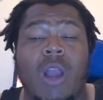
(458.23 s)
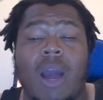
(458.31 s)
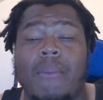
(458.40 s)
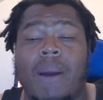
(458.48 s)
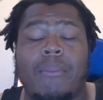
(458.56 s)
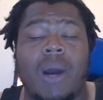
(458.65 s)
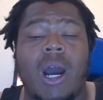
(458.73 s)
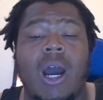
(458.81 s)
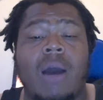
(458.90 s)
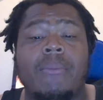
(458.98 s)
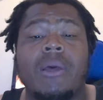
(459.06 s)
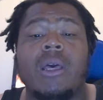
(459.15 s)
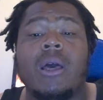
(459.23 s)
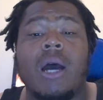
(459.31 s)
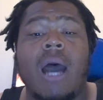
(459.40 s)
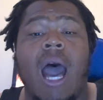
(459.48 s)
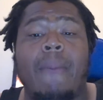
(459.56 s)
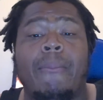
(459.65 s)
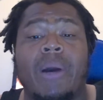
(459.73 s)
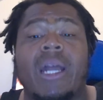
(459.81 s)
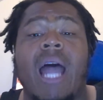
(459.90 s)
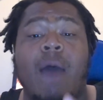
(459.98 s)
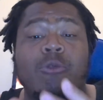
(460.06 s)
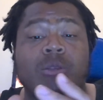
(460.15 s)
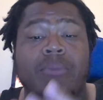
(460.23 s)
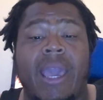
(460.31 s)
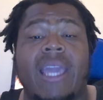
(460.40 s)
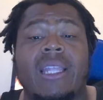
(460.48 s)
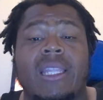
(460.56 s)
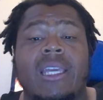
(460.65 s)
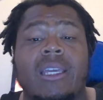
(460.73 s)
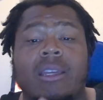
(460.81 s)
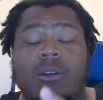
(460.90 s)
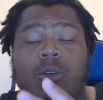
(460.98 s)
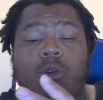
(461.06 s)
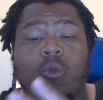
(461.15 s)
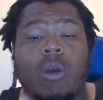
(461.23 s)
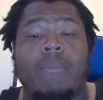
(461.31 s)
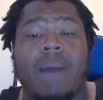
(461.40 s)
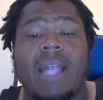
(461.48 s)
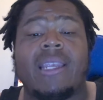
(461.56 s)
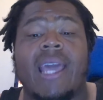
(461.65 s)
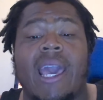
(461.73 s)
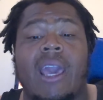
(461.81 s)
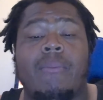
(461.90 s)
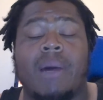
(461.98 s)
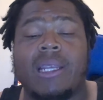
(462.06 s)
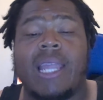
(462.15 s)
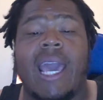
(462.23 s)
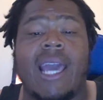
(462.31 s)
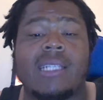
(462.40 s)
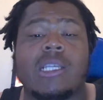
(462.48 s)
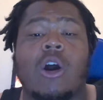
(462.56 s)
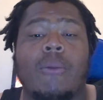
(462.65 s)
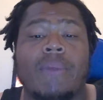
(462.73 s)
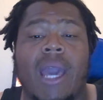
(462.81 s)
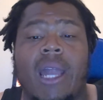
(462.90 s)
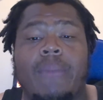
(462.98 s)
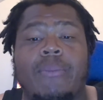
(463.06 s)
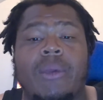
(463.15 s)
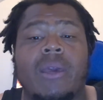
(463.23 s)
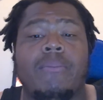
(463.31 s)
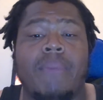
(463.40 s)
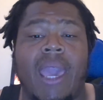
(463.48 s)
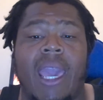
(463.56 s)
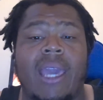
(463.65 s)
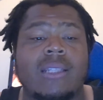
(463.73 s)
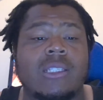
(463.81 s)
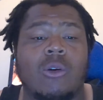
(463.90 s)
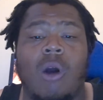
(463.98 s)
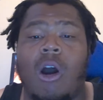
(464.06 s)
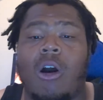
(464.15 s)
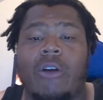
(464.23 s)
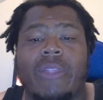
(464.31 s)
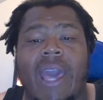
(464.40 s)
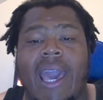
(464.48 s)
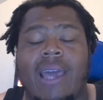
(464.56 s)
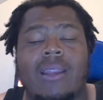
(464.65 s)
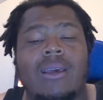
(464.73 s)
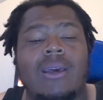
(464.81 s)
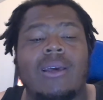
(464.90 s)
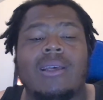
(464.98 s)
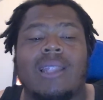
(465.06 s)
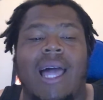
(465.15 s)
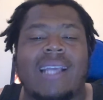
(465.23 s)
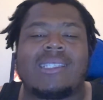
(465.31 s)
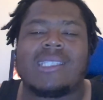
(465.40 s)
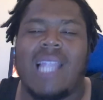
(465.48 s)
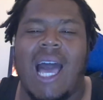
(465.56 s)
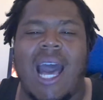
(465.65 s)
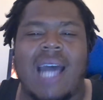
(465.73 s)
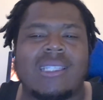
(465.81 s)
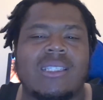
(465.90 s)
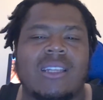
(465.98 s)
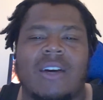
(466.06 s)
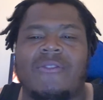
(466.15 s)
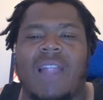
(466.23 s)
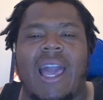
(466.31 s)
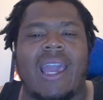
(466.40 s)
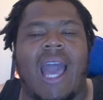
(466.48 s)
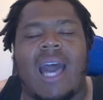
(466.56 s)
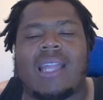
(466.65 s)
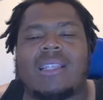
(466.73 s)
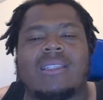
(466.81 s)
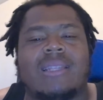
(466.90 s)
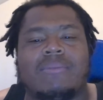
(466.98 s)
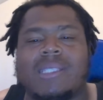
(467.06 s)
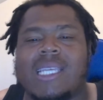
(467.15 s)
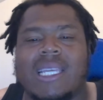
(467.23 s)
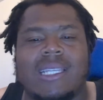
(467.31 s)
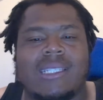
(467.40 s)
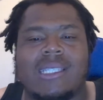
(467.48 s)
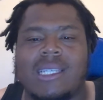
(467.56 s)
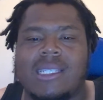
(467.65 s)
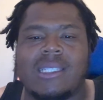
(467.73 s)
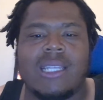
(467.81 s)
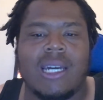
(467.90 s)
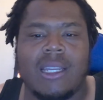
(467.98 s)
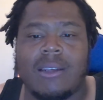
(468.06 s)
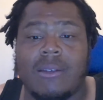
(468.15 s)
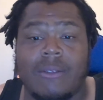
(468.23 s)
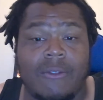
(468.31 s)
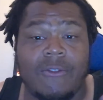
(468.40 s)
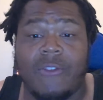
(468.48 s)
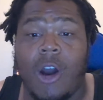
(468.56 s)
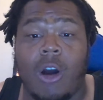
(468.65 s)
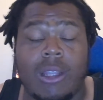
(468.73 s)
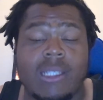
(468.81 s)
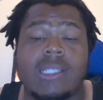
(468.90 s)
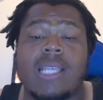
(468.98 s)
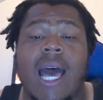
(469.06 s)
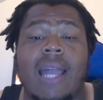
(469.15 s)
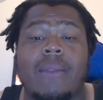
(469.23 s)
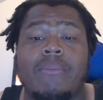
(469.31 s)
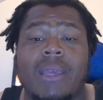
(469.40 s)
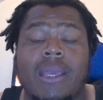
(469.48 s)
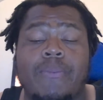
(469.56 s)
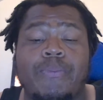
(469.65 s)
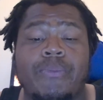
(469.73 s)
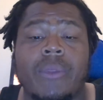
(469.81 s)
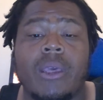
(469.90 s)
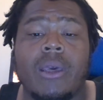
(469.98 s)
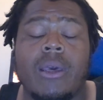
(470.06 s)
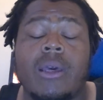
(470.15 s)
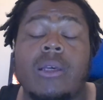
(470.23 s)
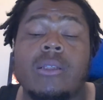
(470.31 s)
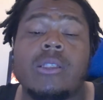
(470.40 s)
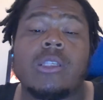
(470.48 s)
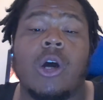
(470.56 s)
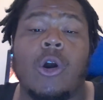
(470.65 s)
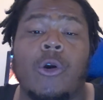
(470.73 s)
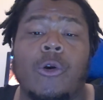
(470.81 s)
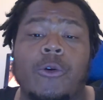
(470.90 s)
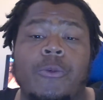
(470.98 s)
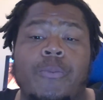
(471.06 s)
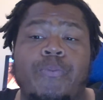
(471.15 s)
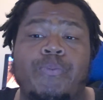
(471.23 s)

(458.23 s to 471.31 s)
my mom, but I was mainly with my dad. My dad taught me how to be a man, so all that like sly stuff, them tendencies, none fall inside of me. So